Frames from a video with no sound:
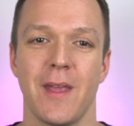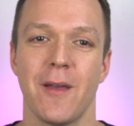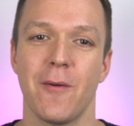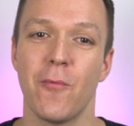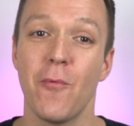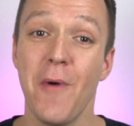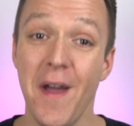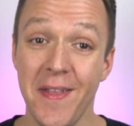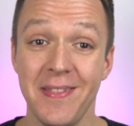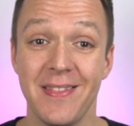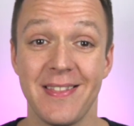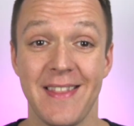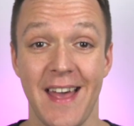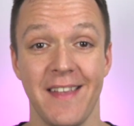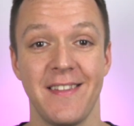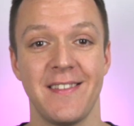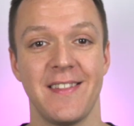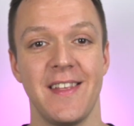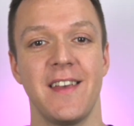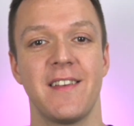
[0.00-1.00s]
When
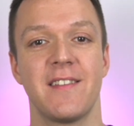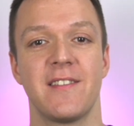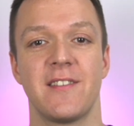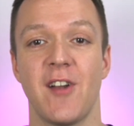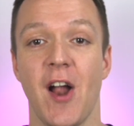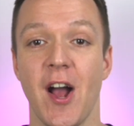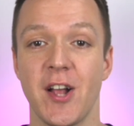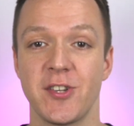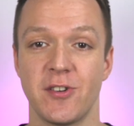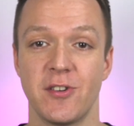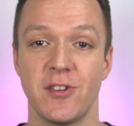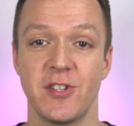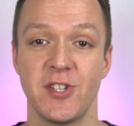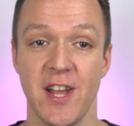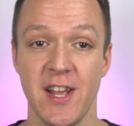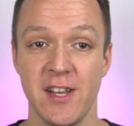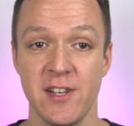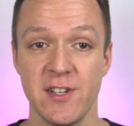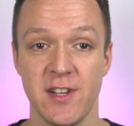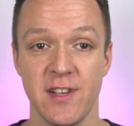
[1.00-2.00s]
testing structure
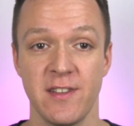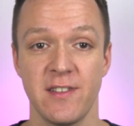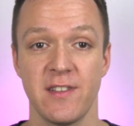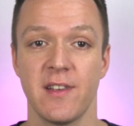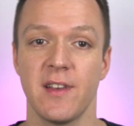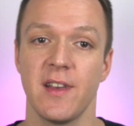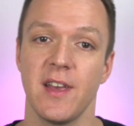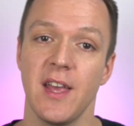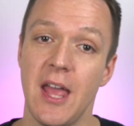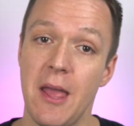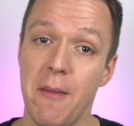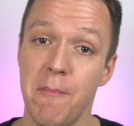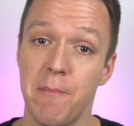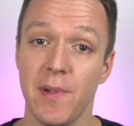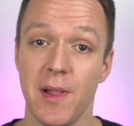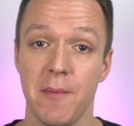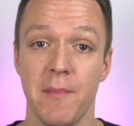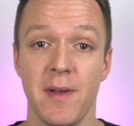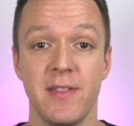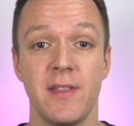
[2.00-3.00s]
changes,
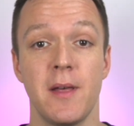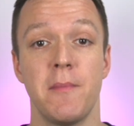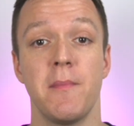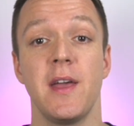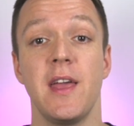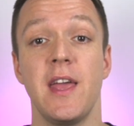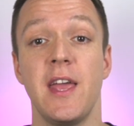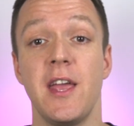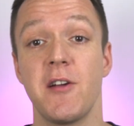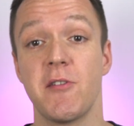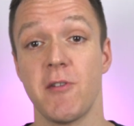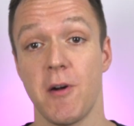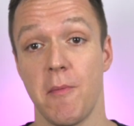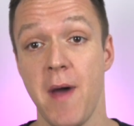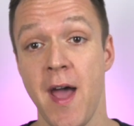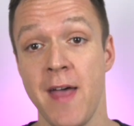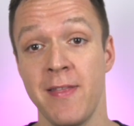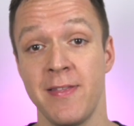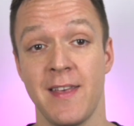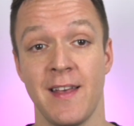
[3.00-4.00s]
implement them
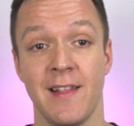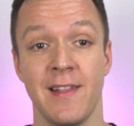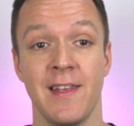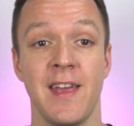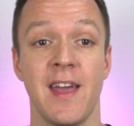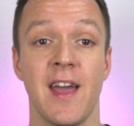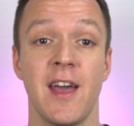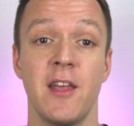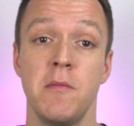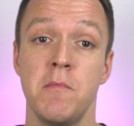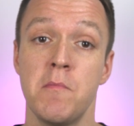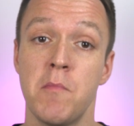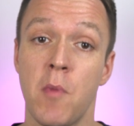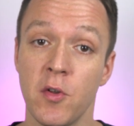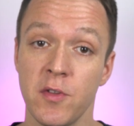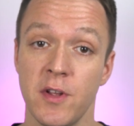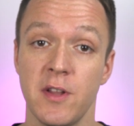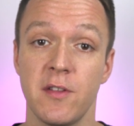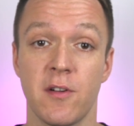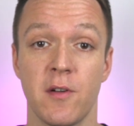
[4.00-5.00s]
incrementally and
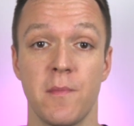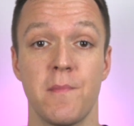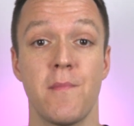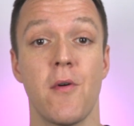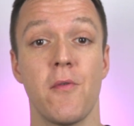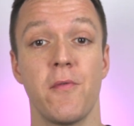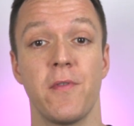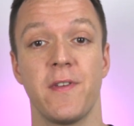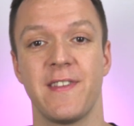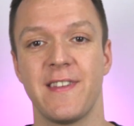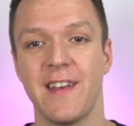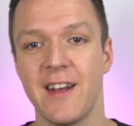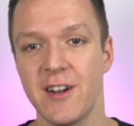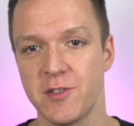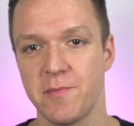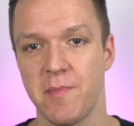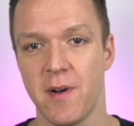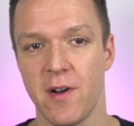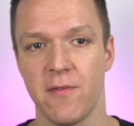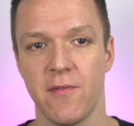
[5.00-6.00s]
monitor both
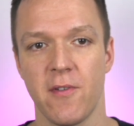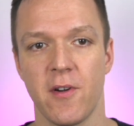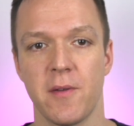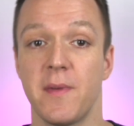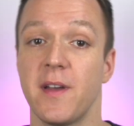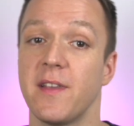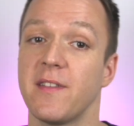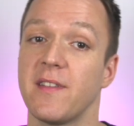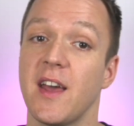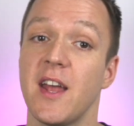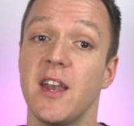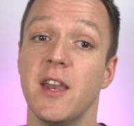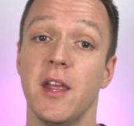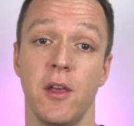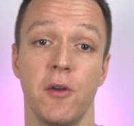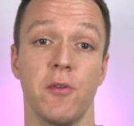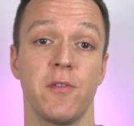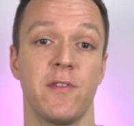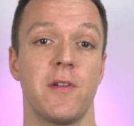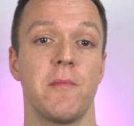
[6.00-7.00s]
search performance and
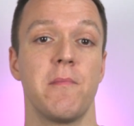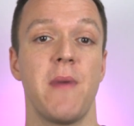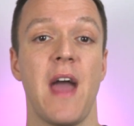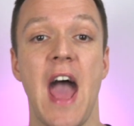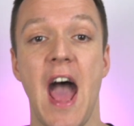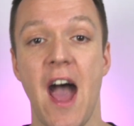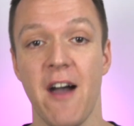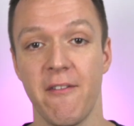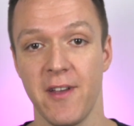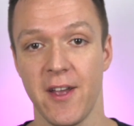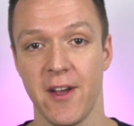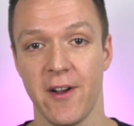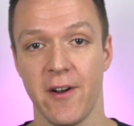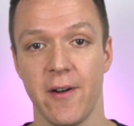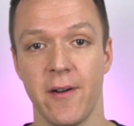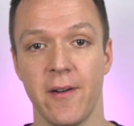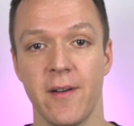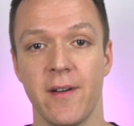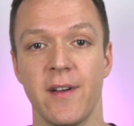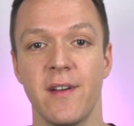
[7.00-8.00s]
user behavior.
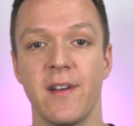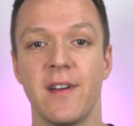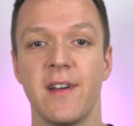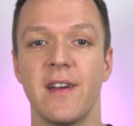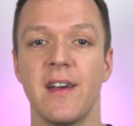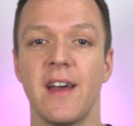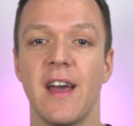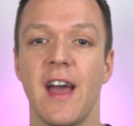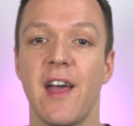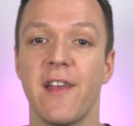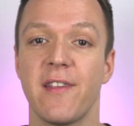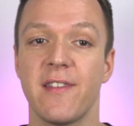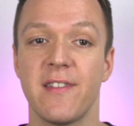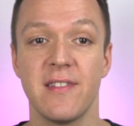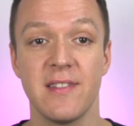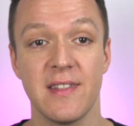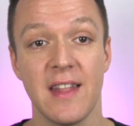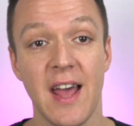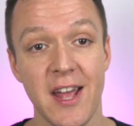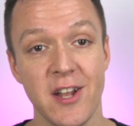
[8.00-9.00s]
A
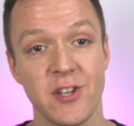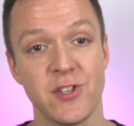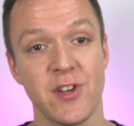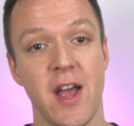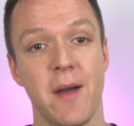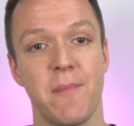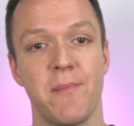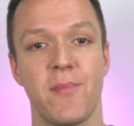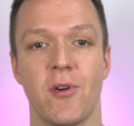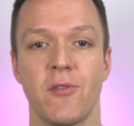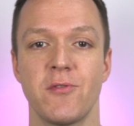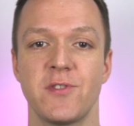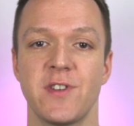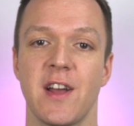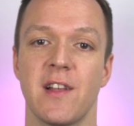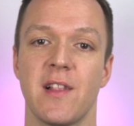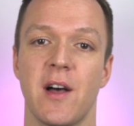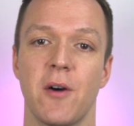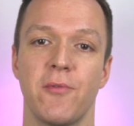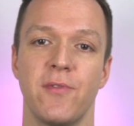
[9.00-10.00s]
staged approach
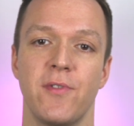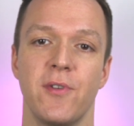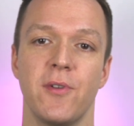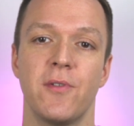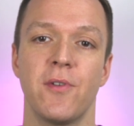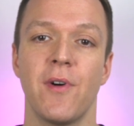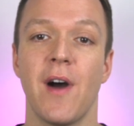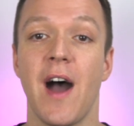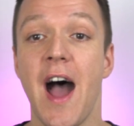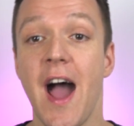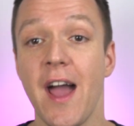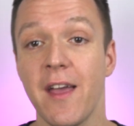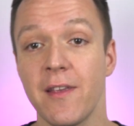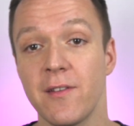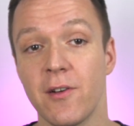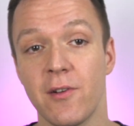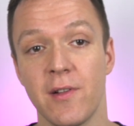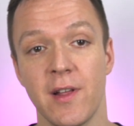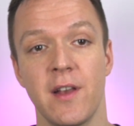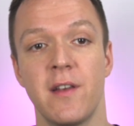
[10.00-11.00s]
allows you to
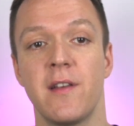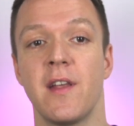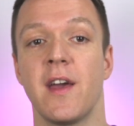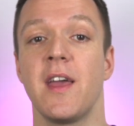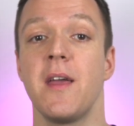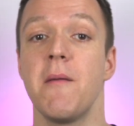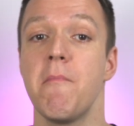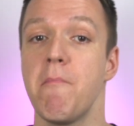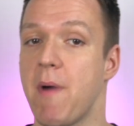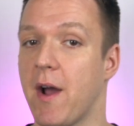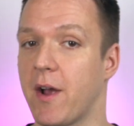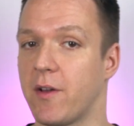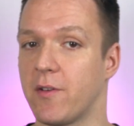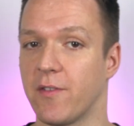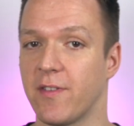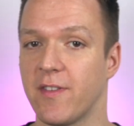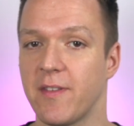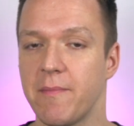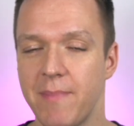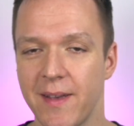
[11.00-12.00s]
isolate the impact
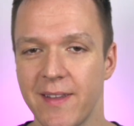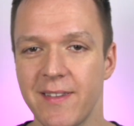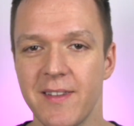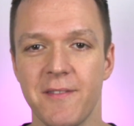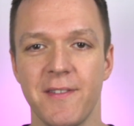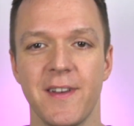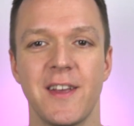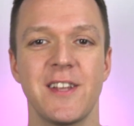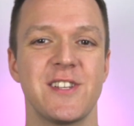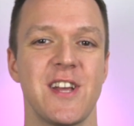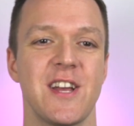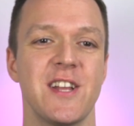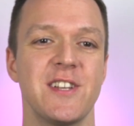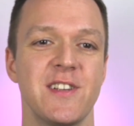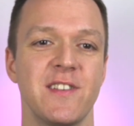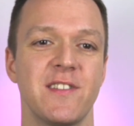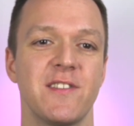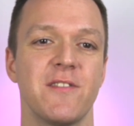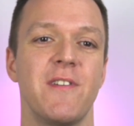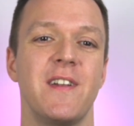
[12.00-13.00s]
of specific
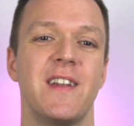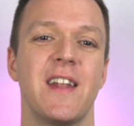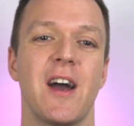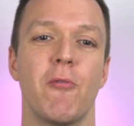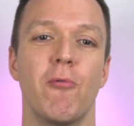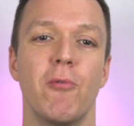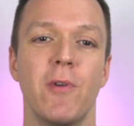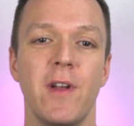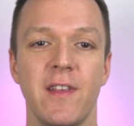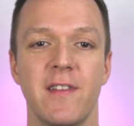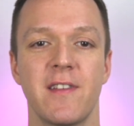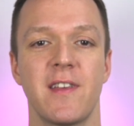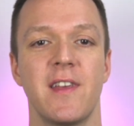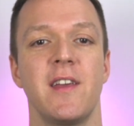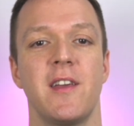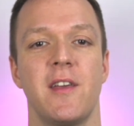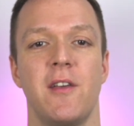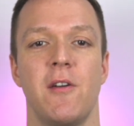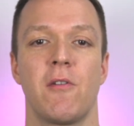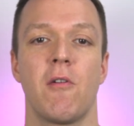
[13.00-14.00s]
changes without
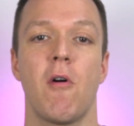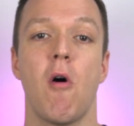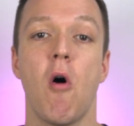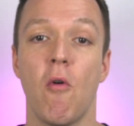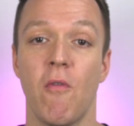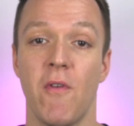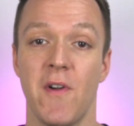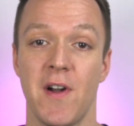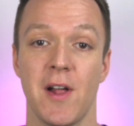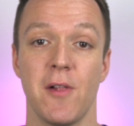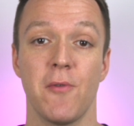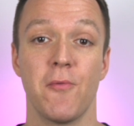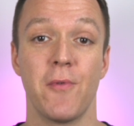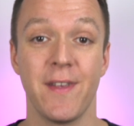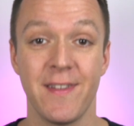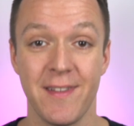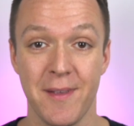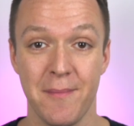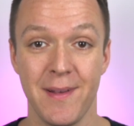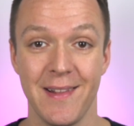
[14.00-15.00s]
risking your overall
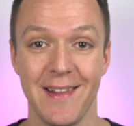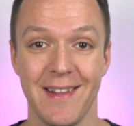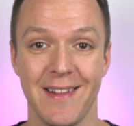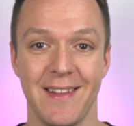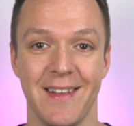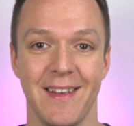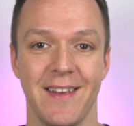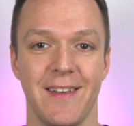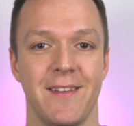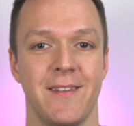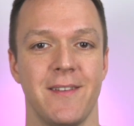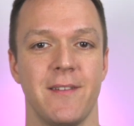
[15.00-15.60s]
visibility.